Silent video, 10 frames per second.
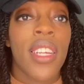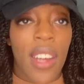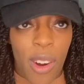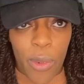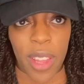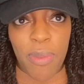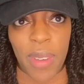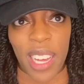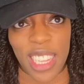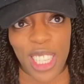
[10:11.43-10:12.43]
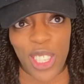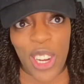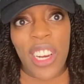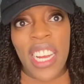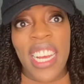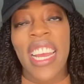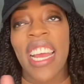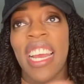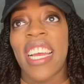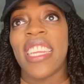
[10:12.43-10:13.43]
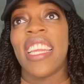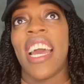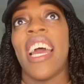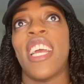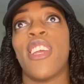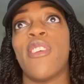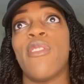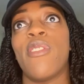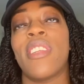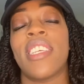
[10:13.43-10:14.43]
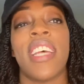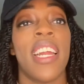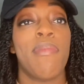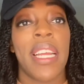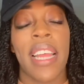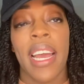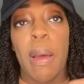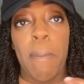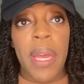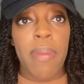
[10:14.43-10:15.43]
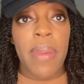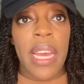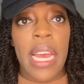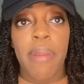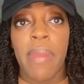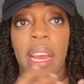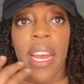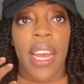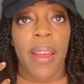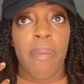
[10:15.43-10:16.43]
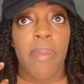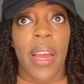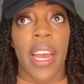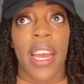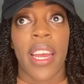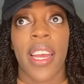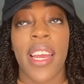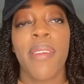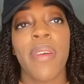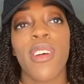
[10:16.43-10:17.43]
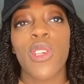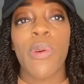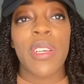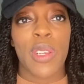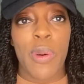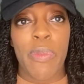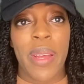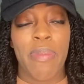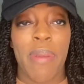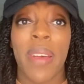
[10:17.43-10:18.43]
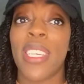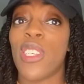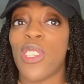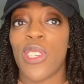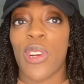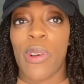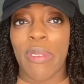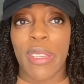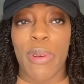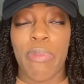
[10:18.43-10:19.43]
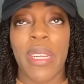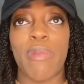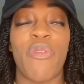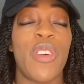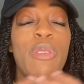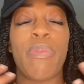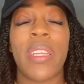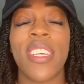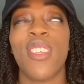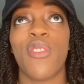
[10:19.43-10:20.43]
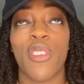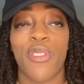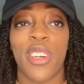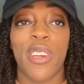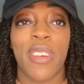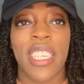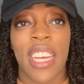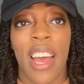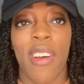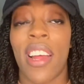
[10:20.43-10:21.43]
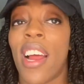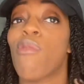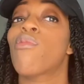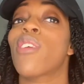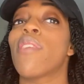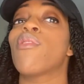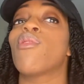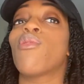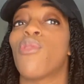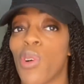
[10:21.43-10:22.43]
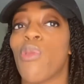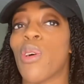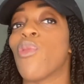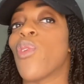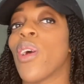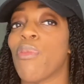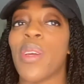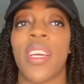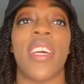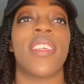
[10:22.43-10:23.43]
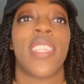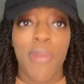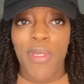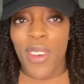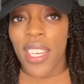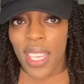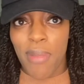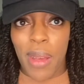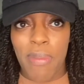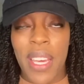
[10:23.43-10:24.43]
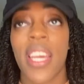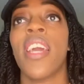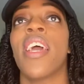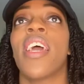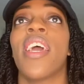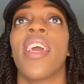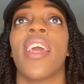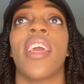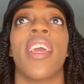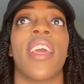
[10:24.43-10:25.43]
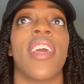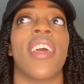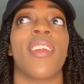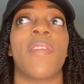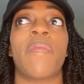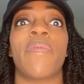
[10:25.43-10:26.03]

are with me on this journey and that you decide to make that commitment. My my email's always open, my messages are always open. Feel please feel free to reach out, and I will give you the four one one, because some of you guys email me and